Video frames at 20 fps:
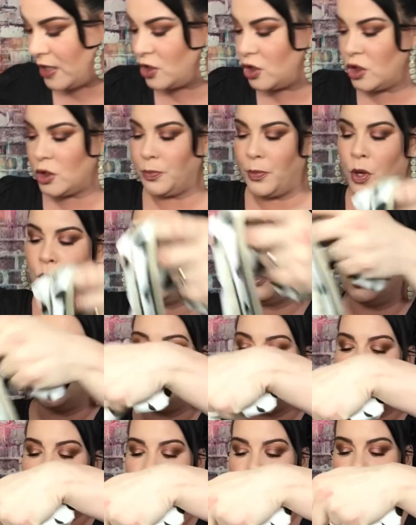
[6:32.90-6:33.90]
I spoke
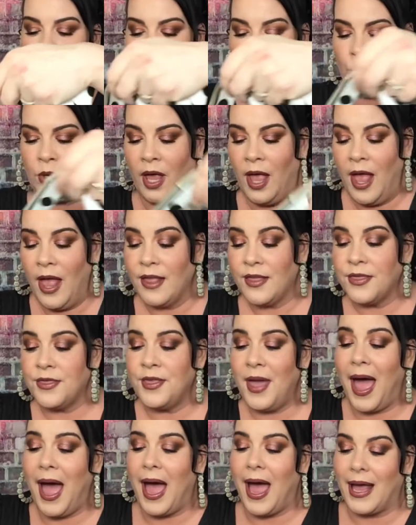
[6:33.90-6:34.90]
too soon.
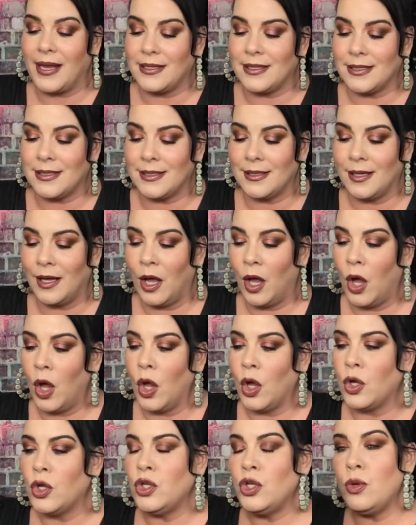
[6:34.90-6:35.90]
That
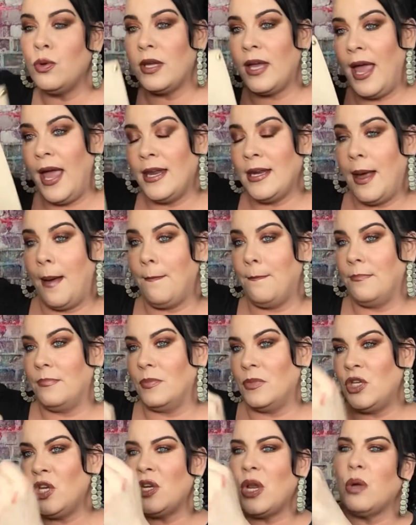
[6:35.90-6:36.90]
you can,
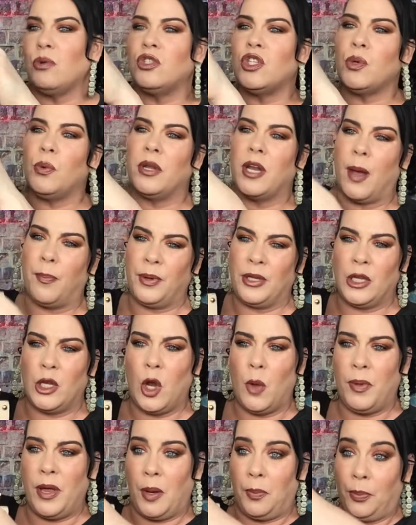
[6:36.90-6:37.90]
you know, do it up a
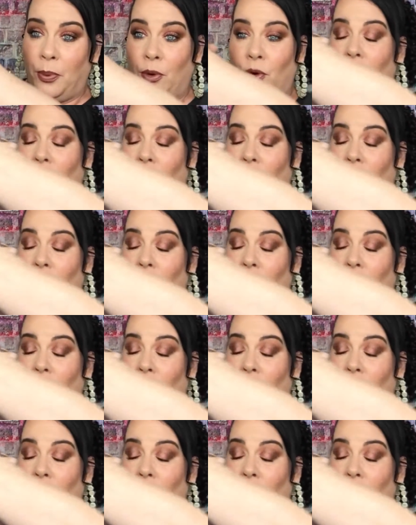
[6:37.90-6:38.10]
little bit